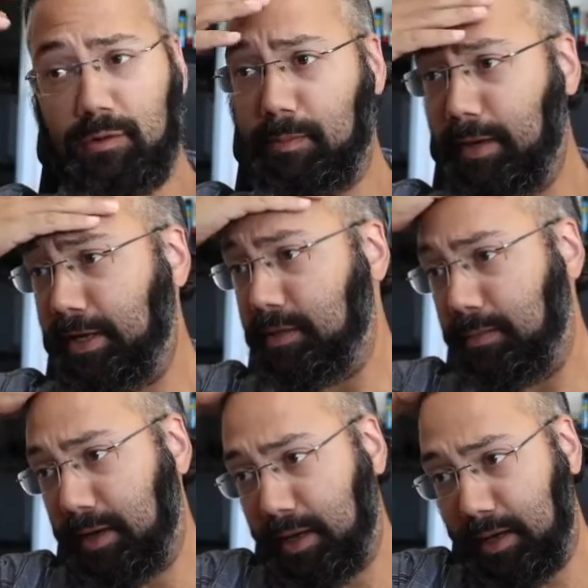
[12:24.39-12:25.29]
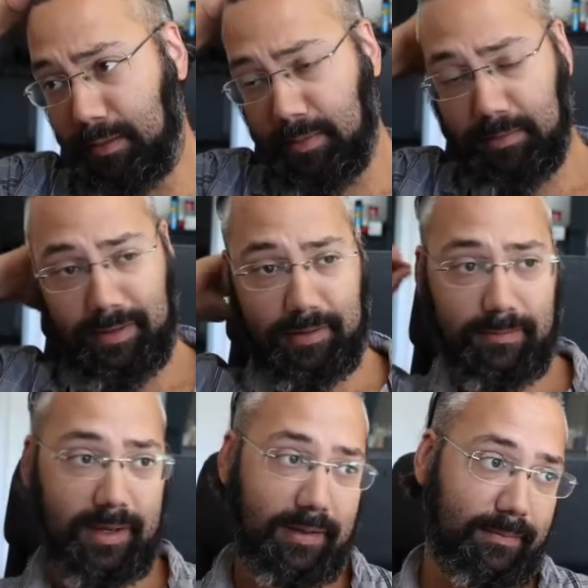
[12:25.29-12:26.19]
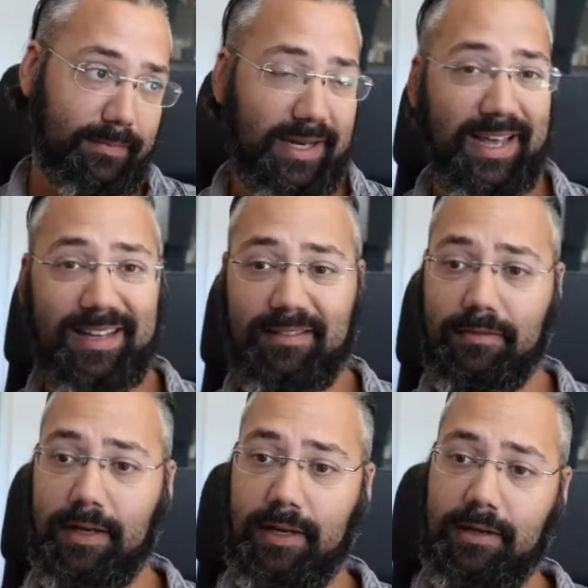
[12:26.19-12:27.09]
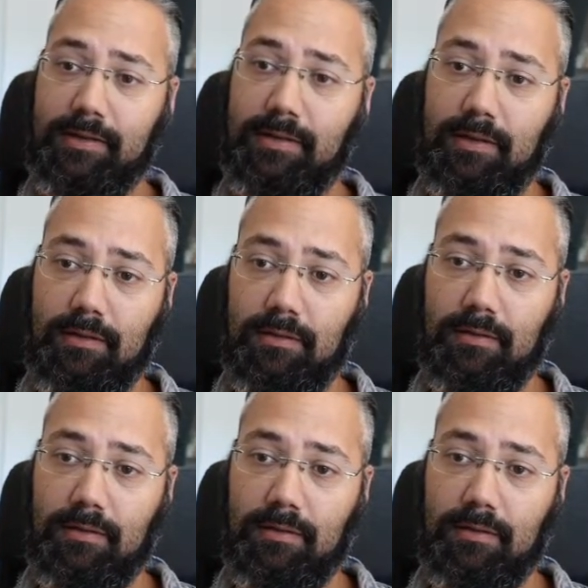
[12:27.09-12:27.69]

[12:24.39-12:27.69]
replace my belay device, and